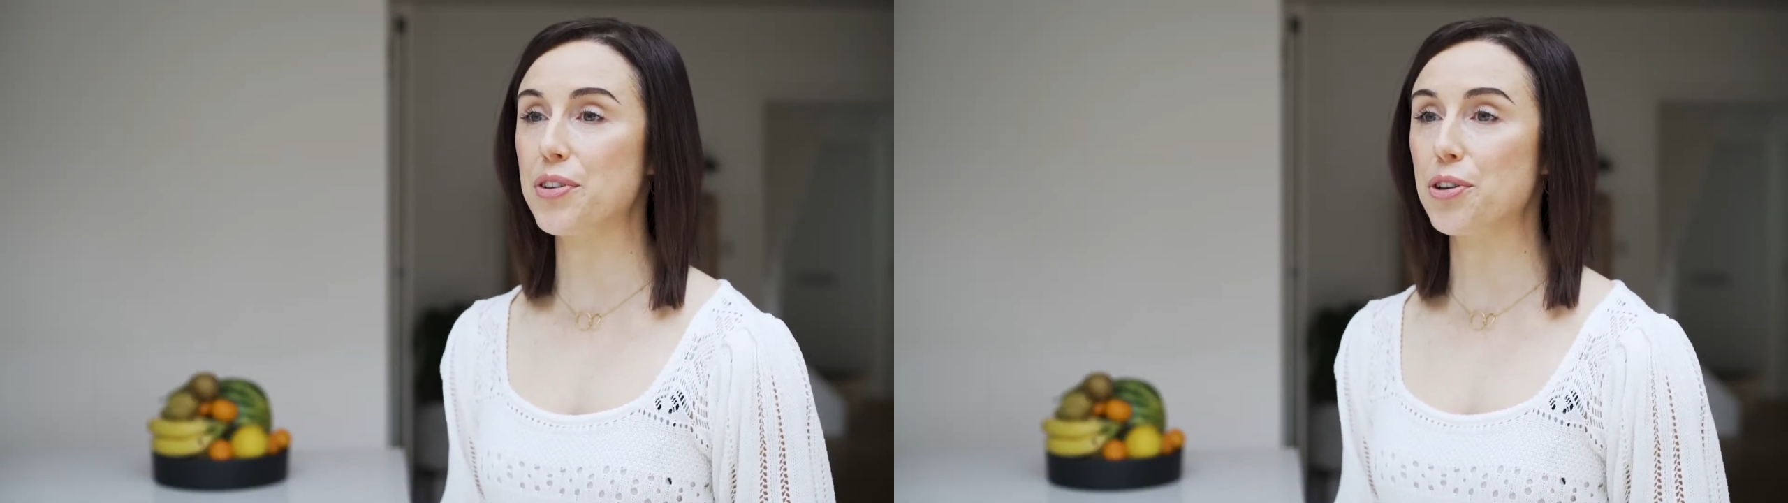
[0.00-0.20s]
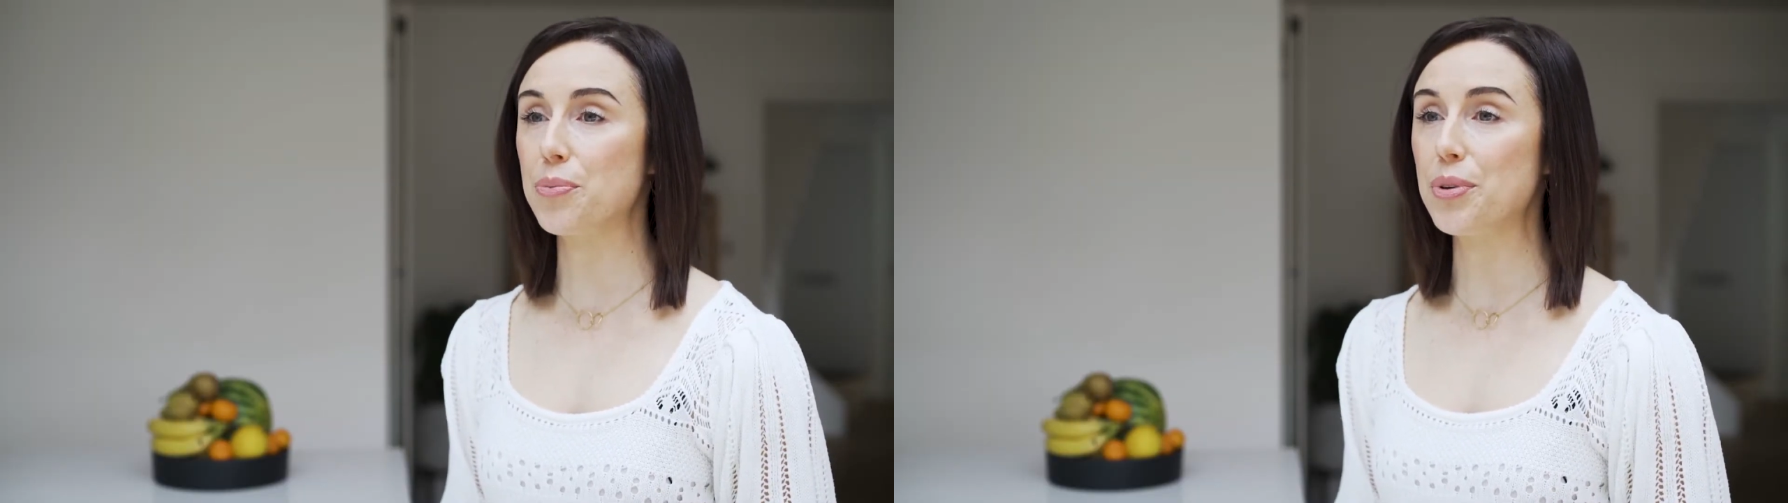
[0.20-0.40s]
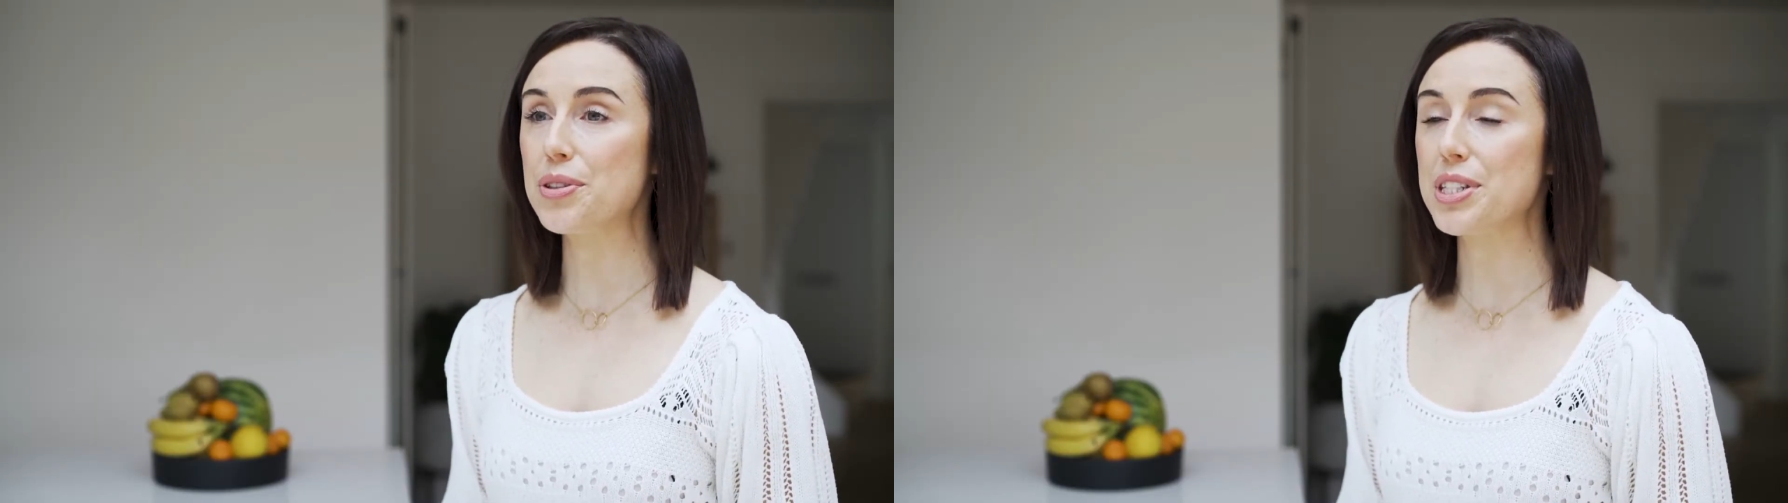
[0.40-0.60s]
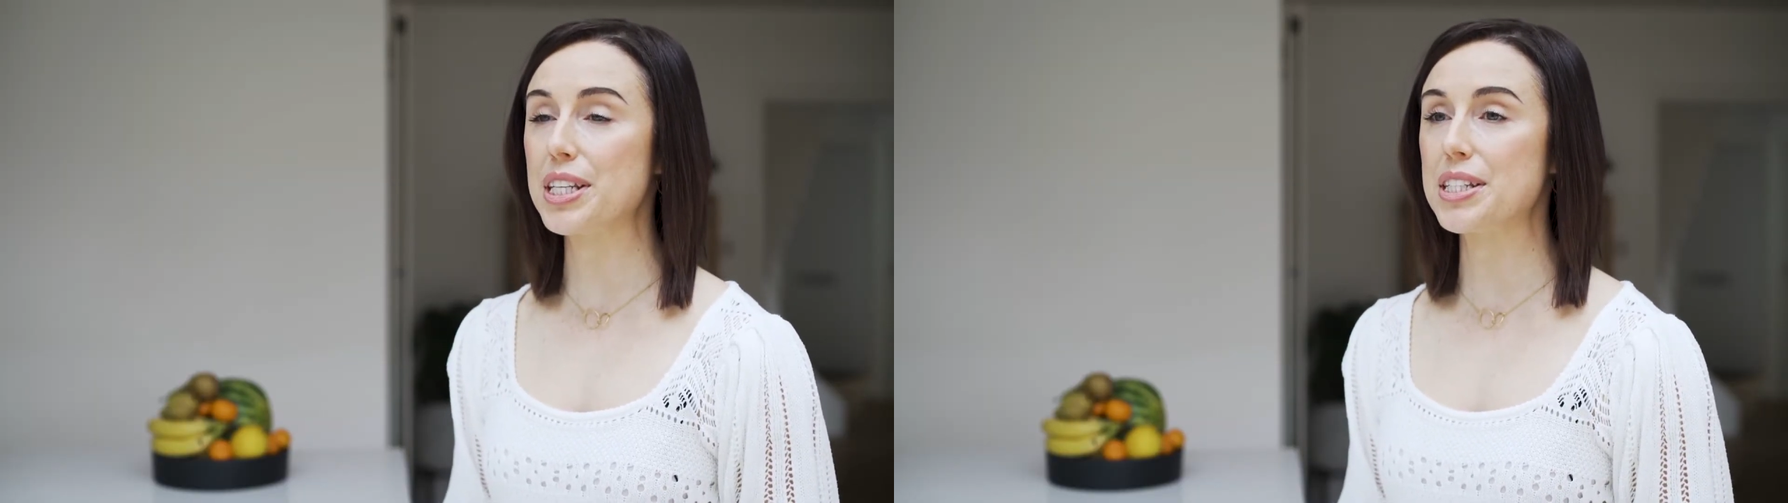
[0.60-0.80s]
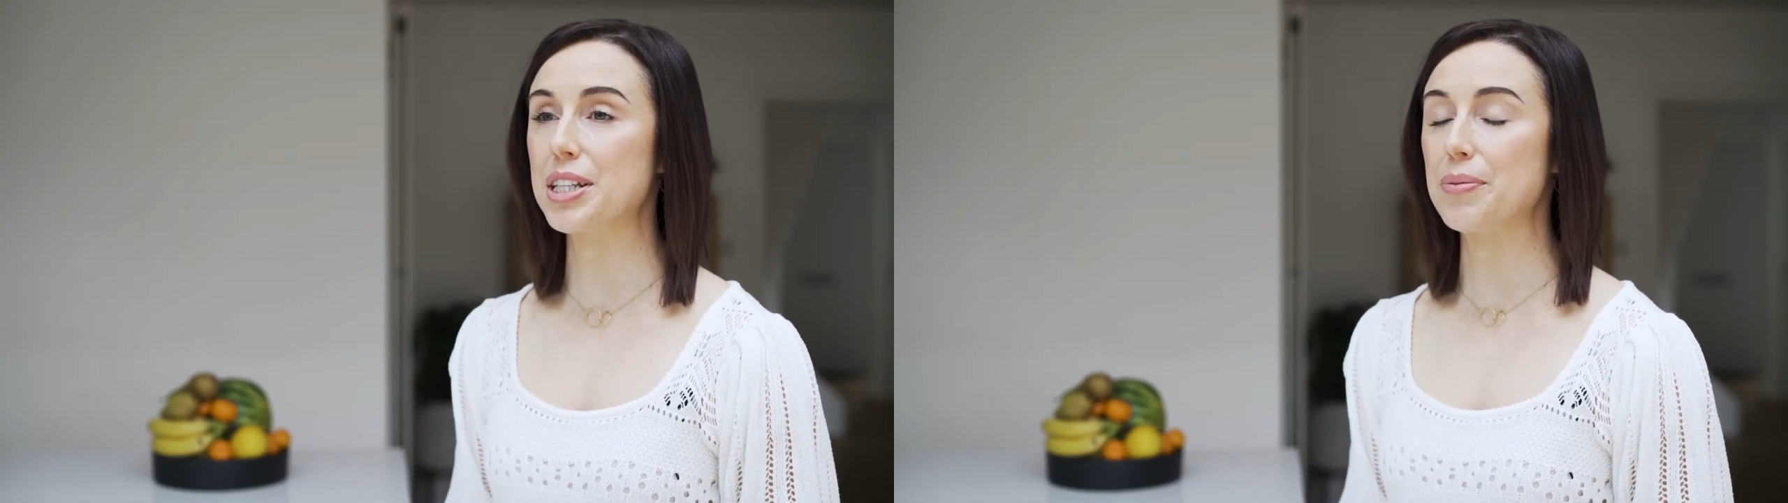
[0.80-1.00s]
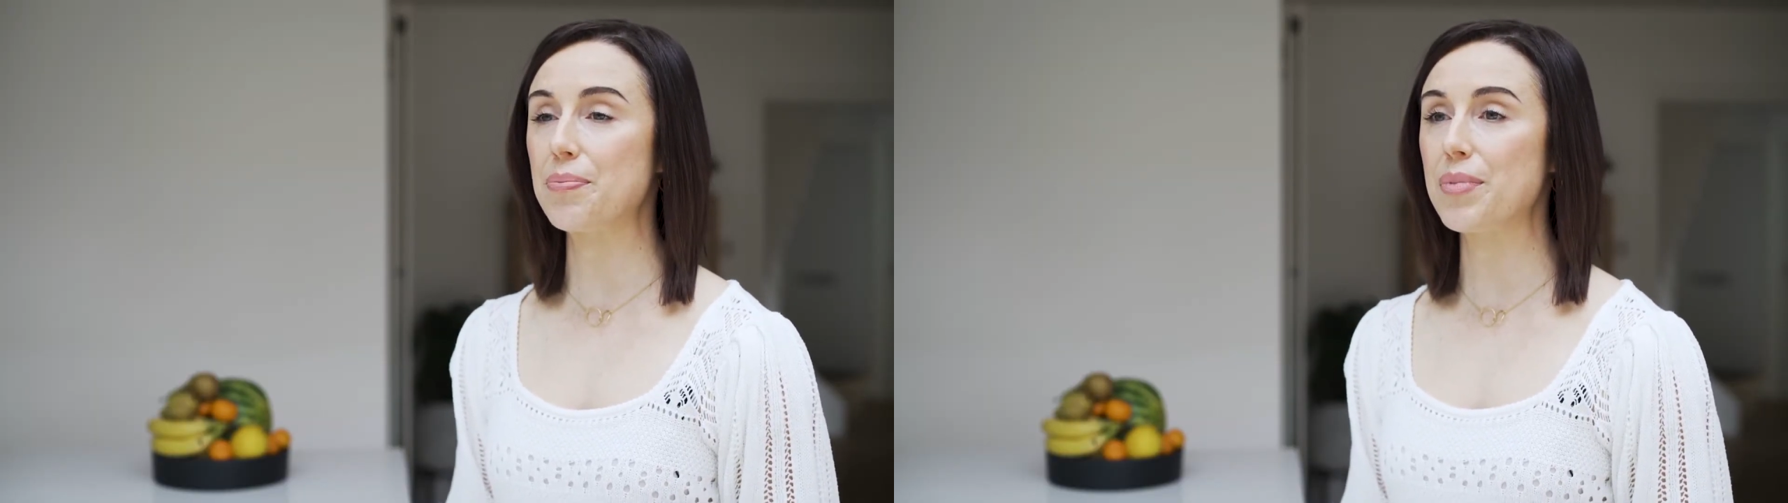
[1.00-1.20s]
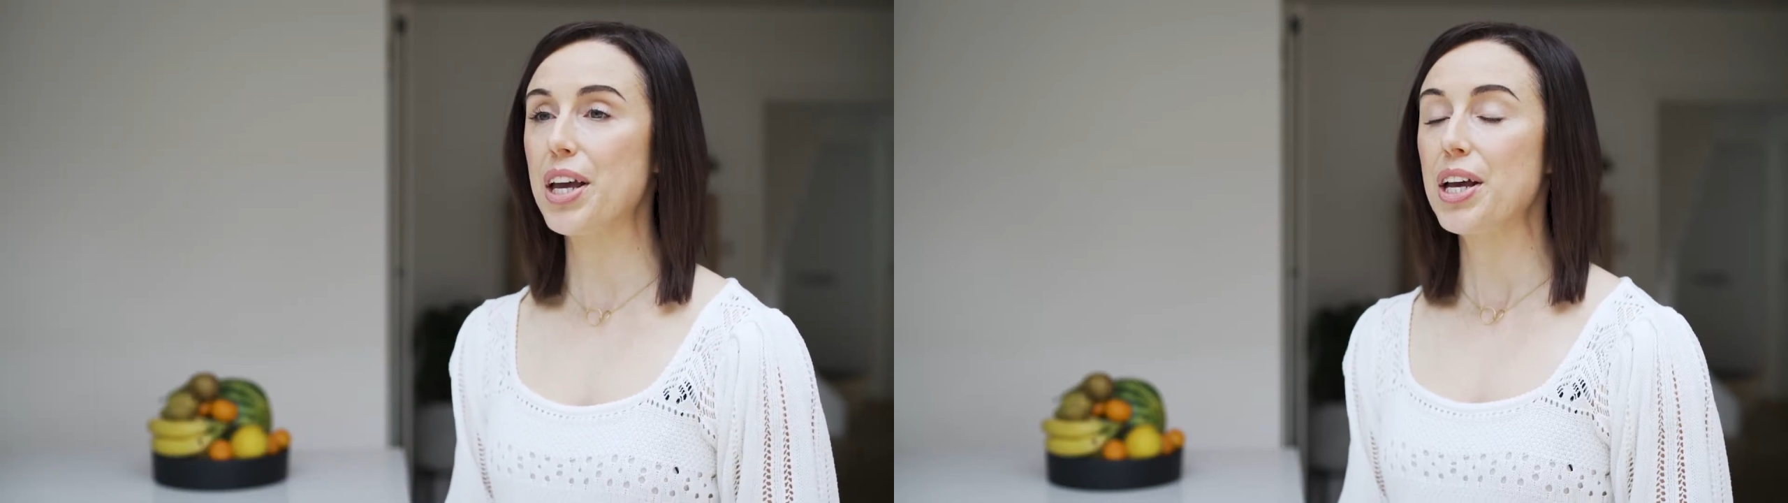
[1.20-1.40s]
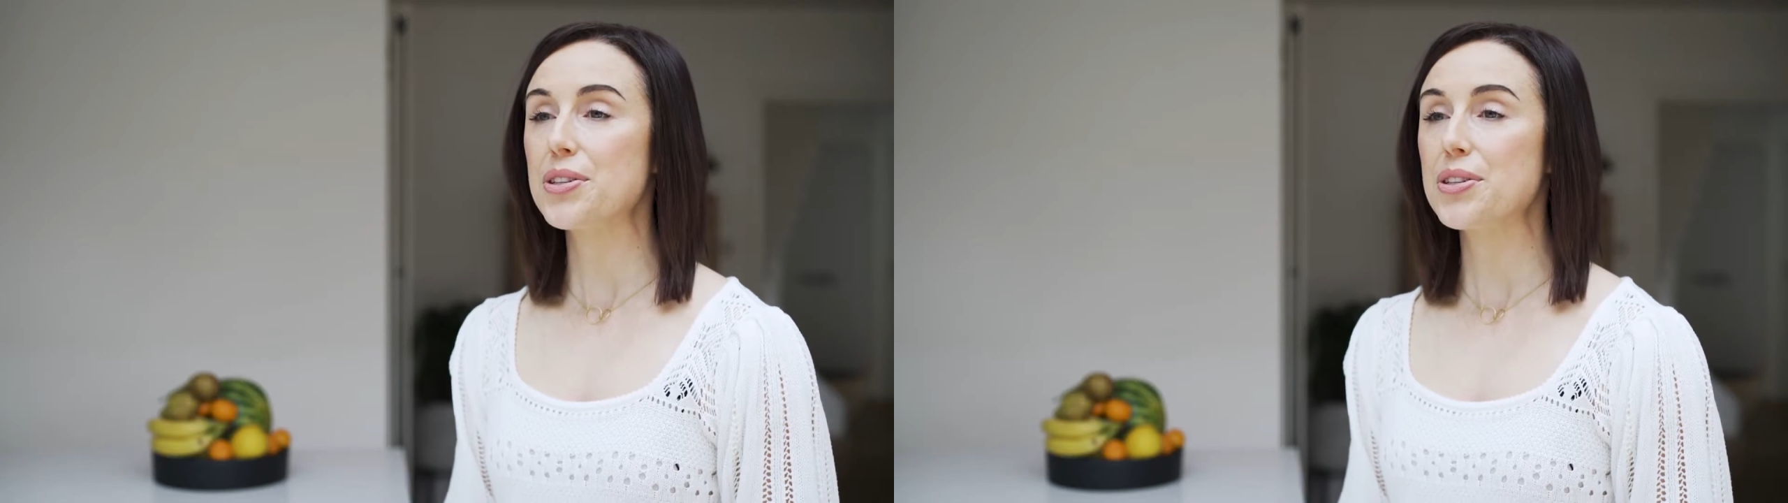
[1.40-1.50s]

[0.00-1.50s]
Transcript: of your immune system?